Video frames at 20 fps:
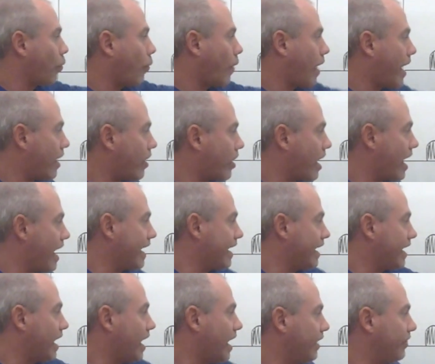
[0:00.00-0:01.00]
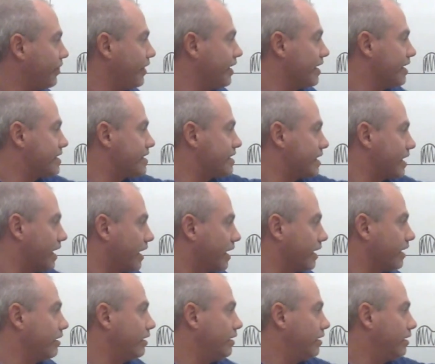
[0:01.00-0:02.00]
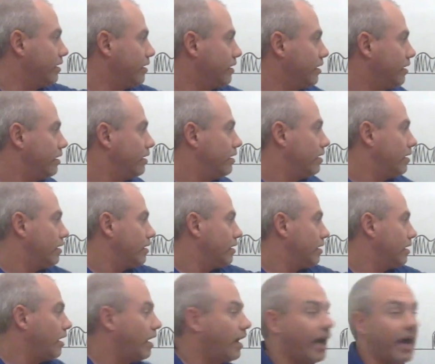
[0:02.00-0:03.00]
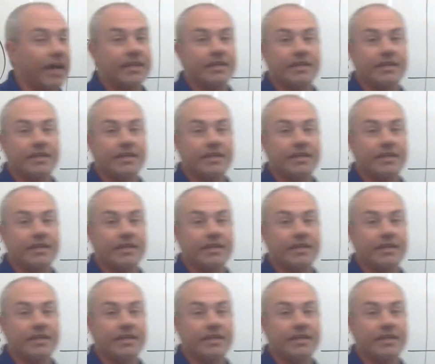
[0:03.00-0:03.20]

where I cut this thing, I